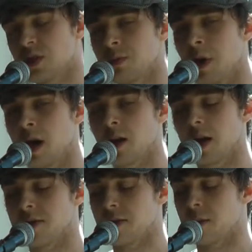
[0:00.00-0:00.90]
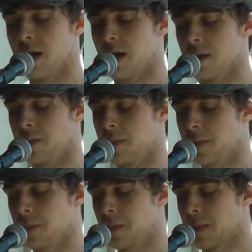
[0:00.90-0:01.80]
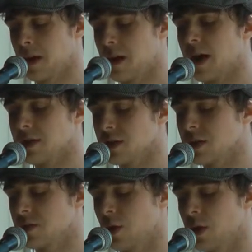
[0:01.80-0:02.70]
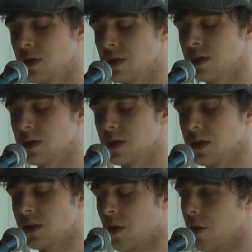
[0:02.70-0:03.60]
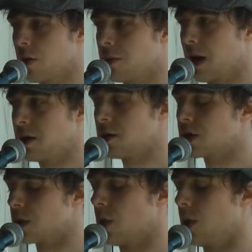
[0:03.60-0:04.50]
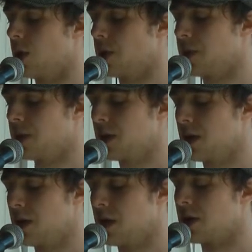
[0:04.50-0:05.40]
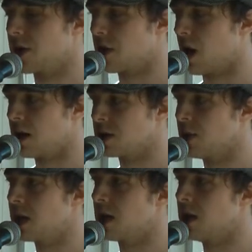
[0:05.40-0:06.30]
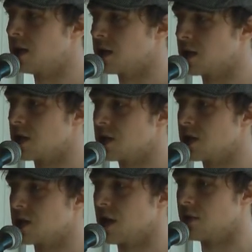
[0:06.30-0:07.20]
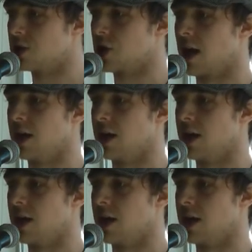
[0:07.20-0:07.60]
You smile at the man as his voice is heard by your soul, the cosmic innocence of a